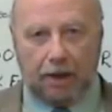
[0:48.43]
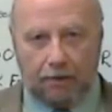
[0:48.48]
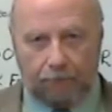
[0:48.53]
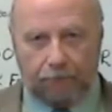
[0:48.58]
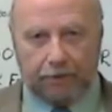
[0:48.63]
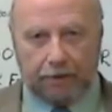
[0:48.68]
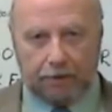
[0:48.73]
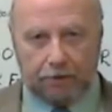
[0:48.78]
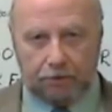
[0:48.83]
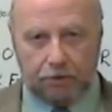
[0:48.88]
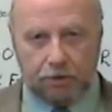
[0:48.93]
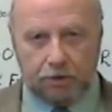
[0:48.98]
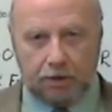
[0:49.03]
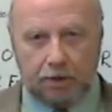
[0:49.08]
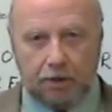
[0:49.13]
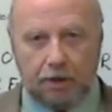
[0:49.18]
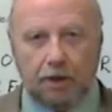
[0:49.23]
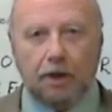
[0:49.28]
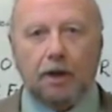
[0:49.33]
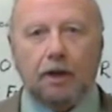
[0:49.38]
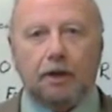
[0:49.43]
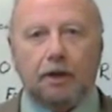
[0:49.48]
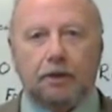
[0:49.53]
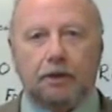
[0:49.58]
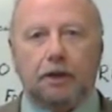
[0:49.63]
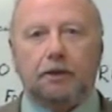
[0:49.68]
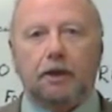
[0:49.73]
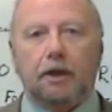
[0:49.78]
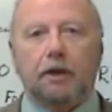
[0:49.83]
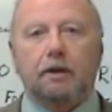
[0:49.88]
evidence
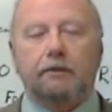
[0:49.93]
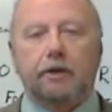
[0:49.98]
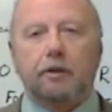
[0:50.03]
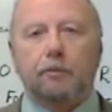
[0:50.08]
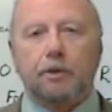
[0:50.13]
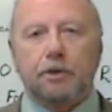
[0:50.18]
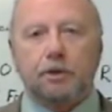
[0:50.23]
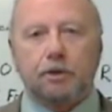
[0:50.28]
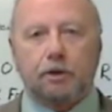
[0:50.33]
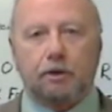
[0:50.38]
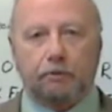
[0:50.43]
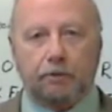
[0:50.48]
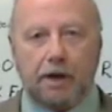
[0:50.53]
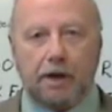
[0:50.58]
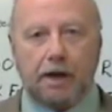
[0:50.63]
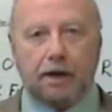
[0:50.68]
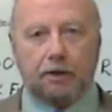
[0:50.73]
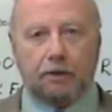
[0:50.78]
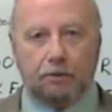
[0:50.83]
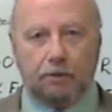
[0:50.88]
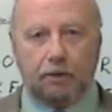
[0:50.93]
that their claim is correct,